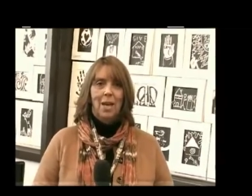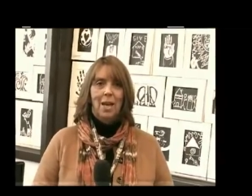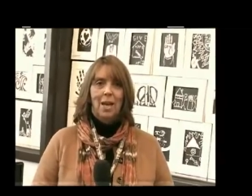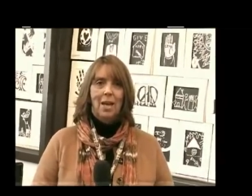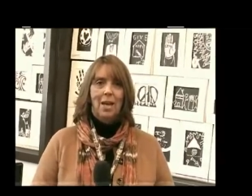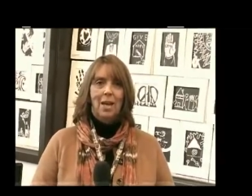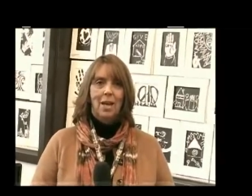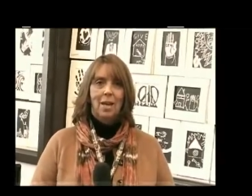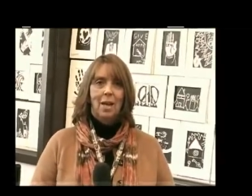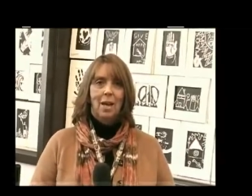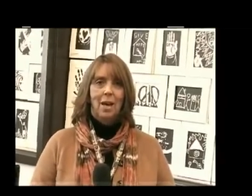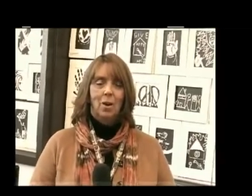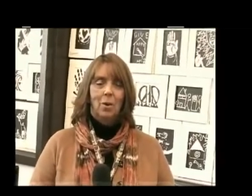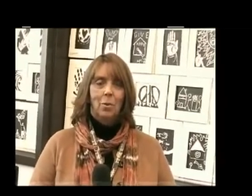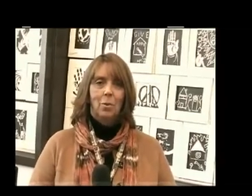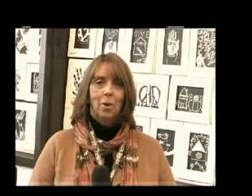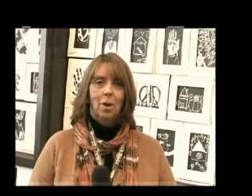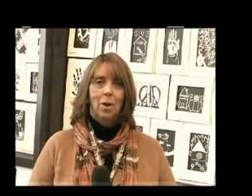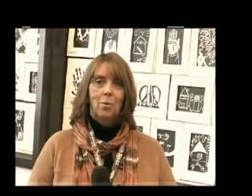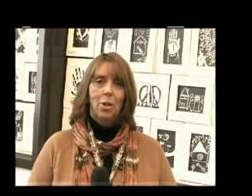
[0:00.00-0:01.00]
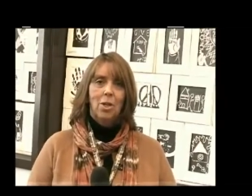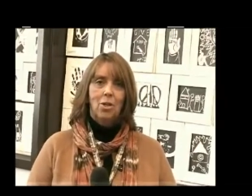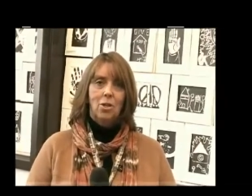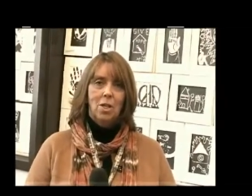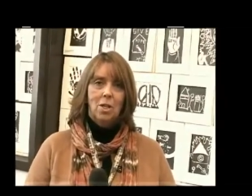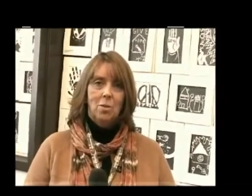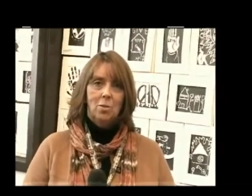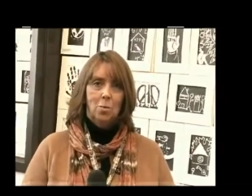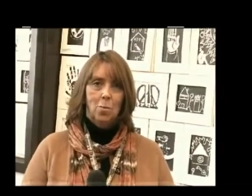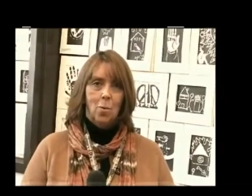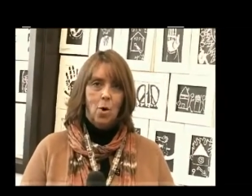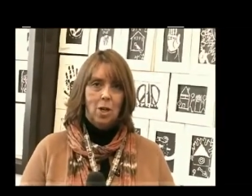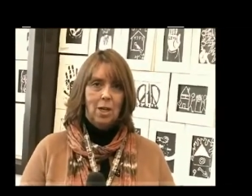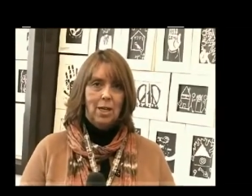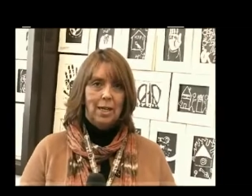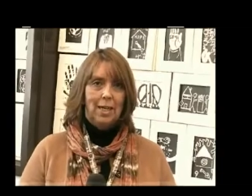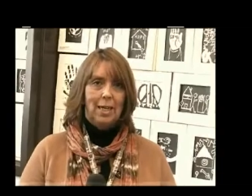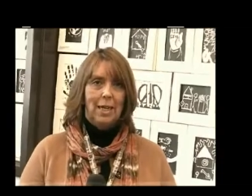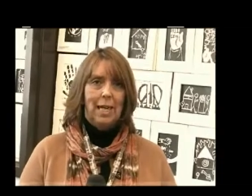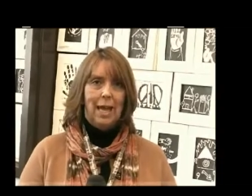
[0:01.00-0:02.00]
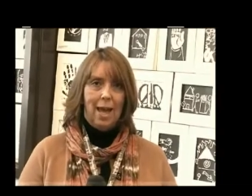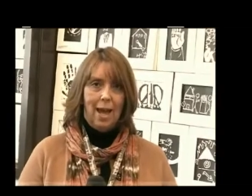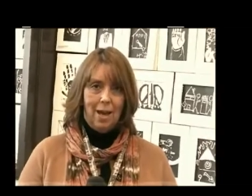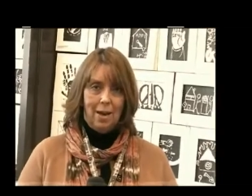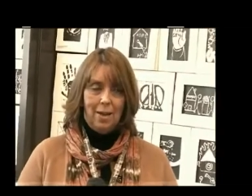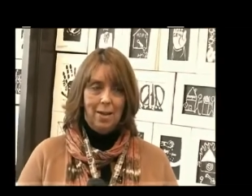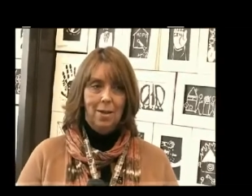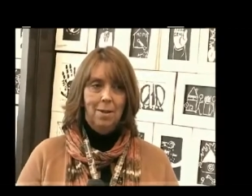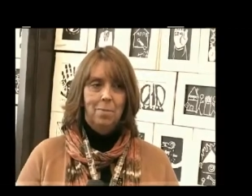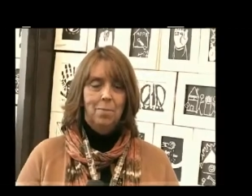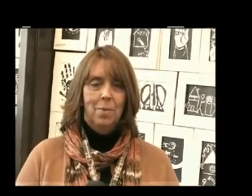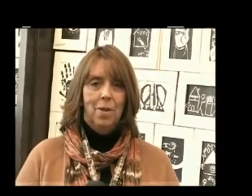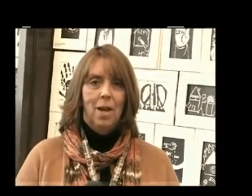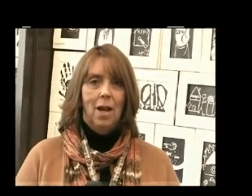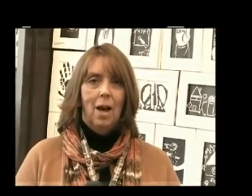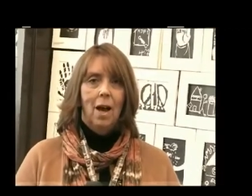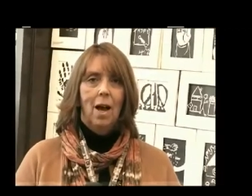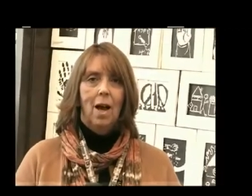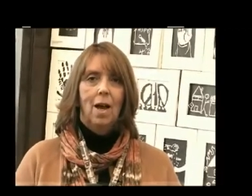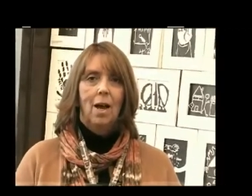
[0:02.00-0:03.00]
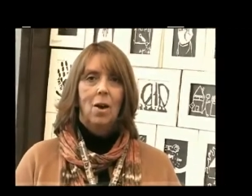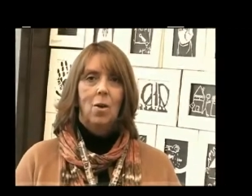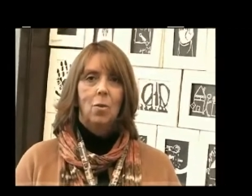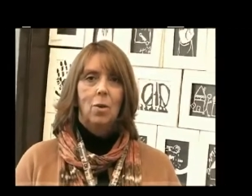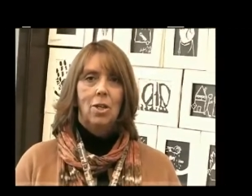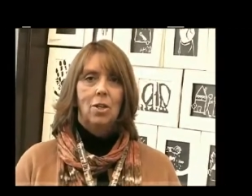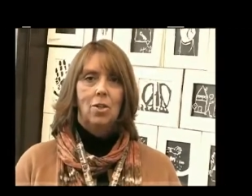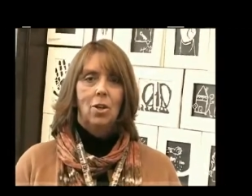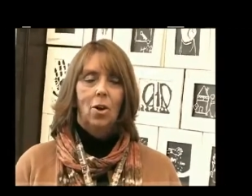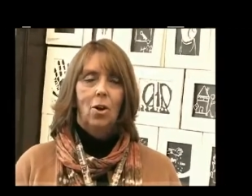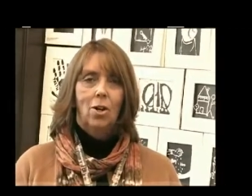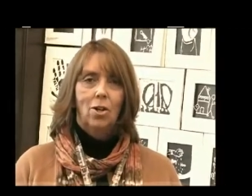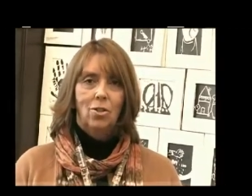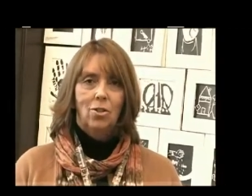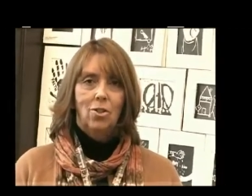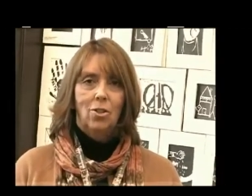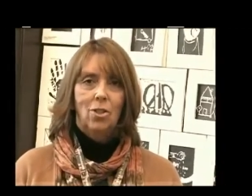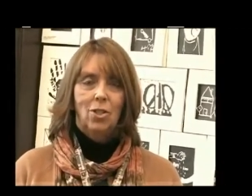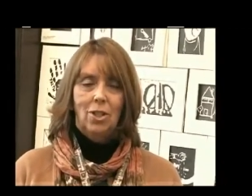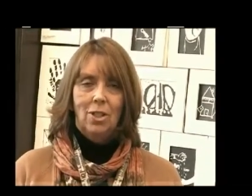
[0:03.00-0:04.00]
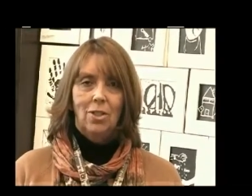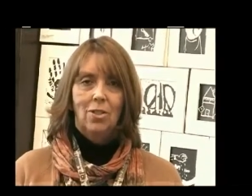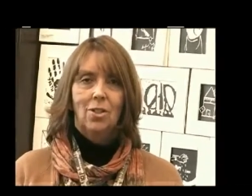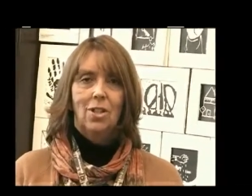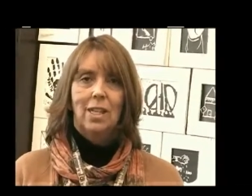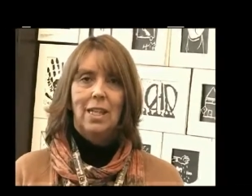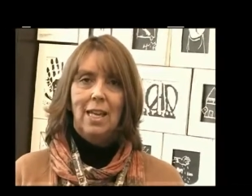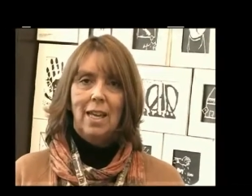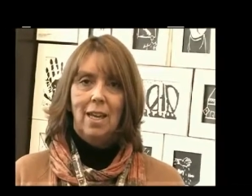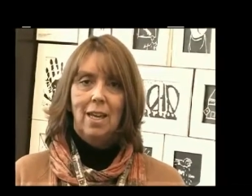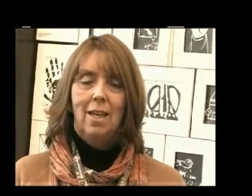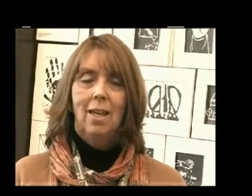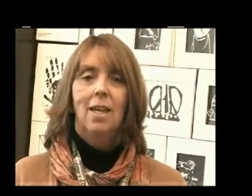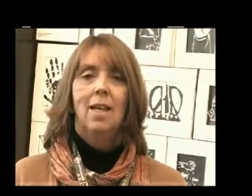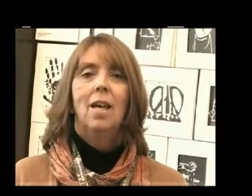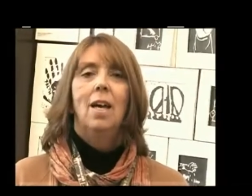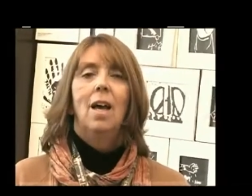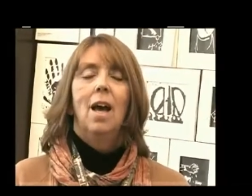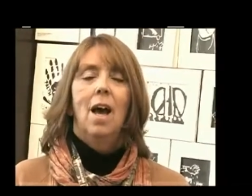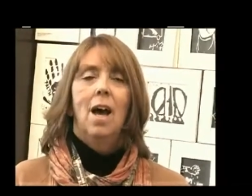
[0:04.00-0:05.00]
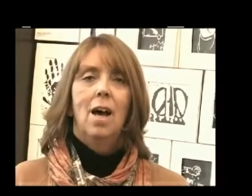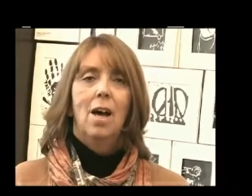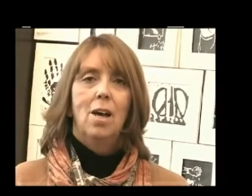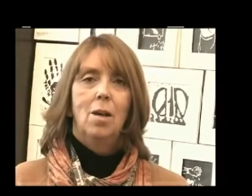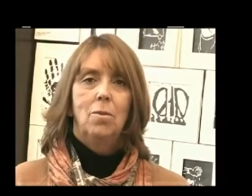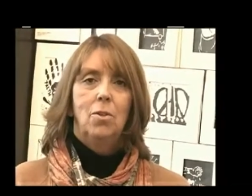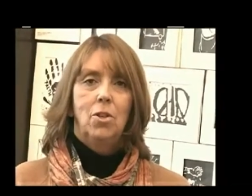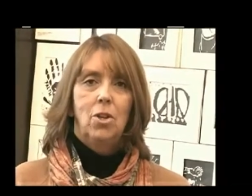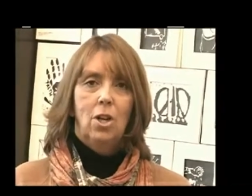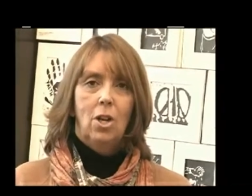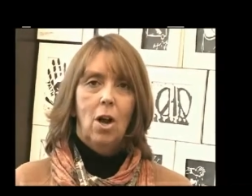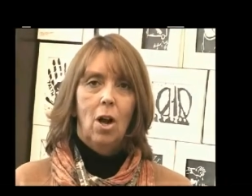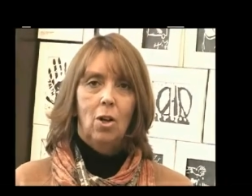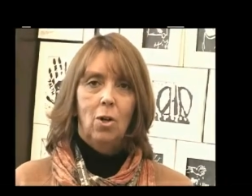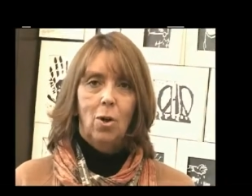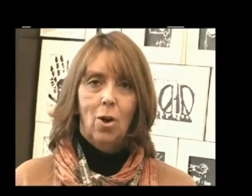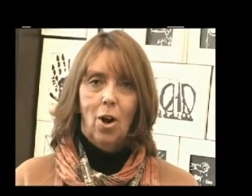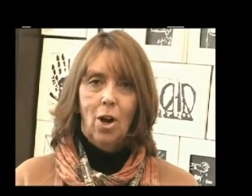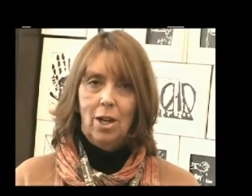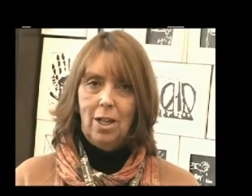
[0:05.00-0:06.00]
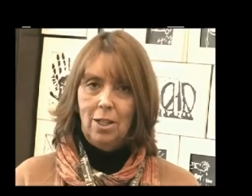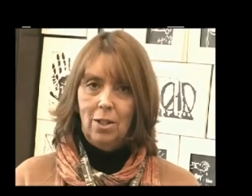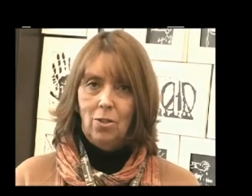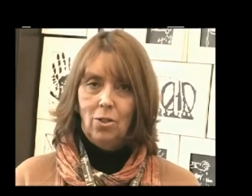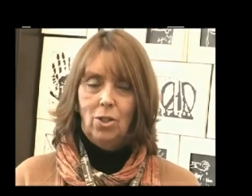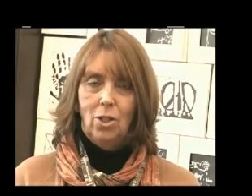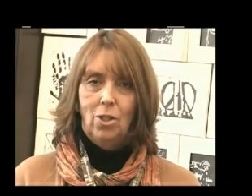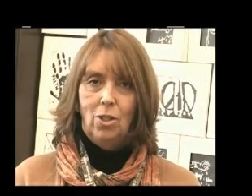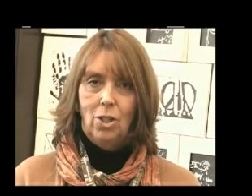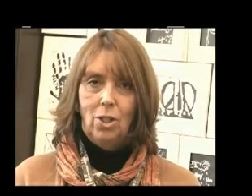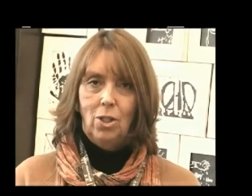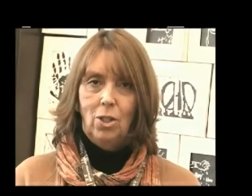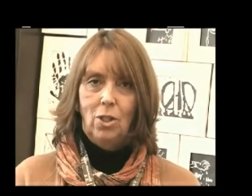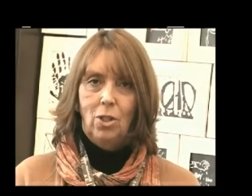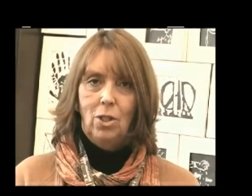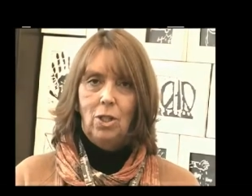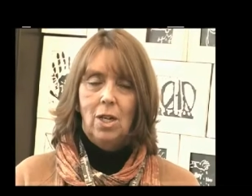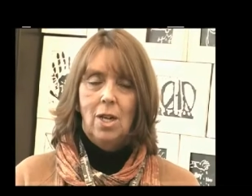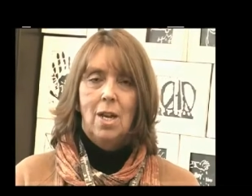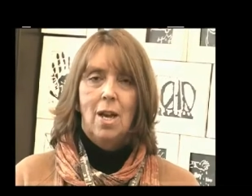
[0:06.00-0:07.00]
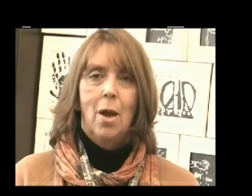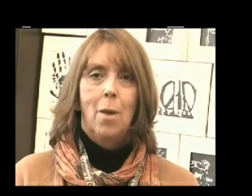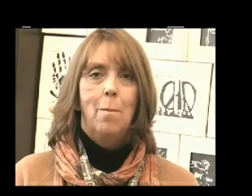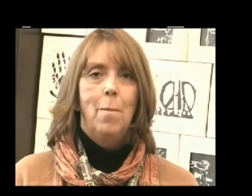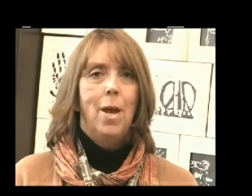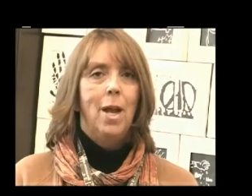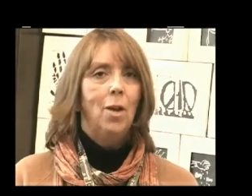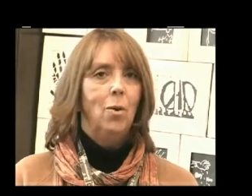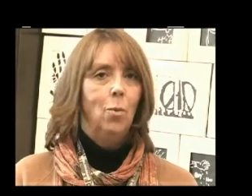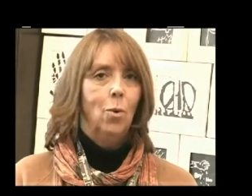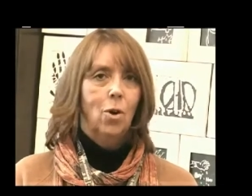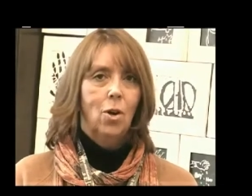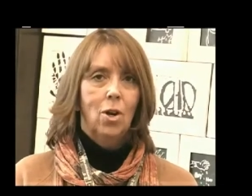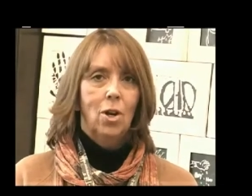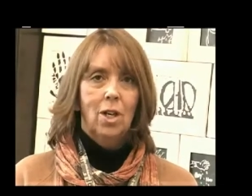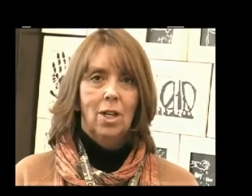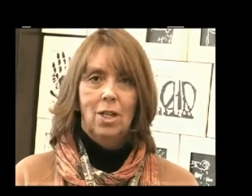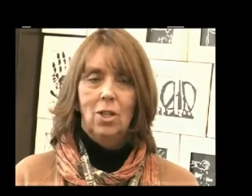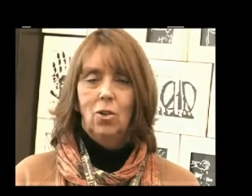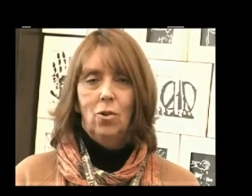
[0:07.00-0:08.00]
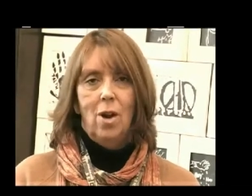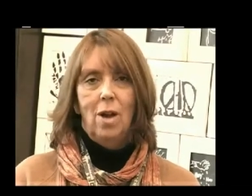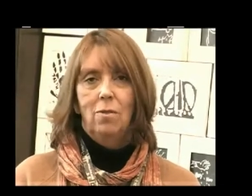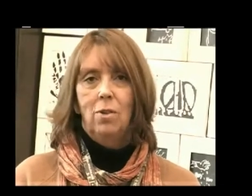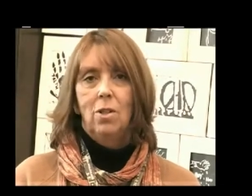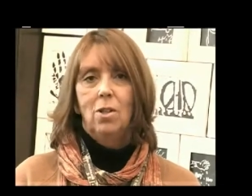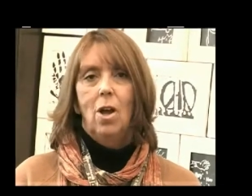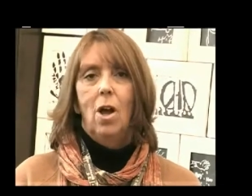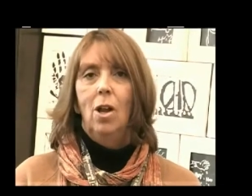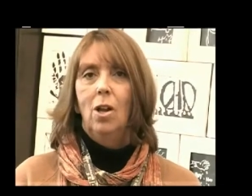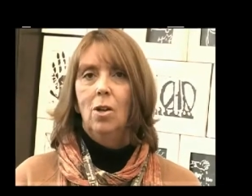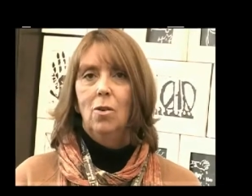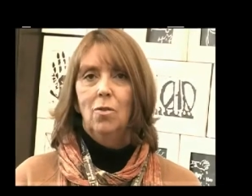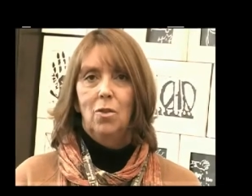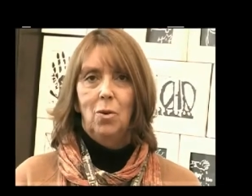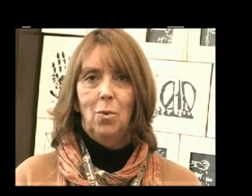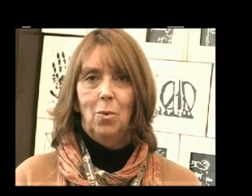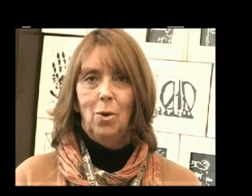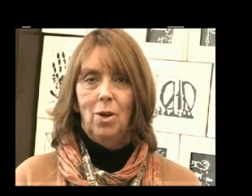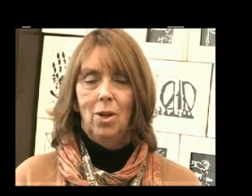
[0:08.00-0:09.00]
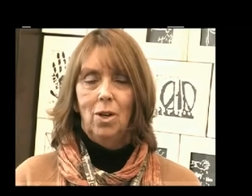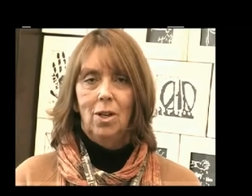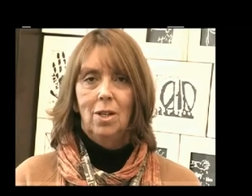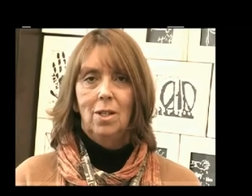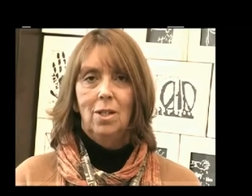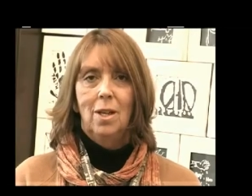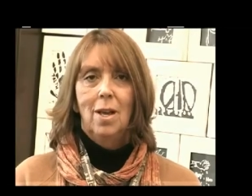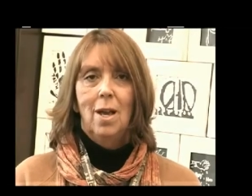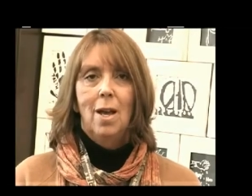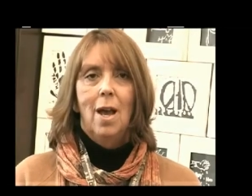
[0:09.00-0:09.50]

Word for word: He originally was born in Indiana, went to Art Students League, the Chicago Art Institute, made work and traveled all over the world,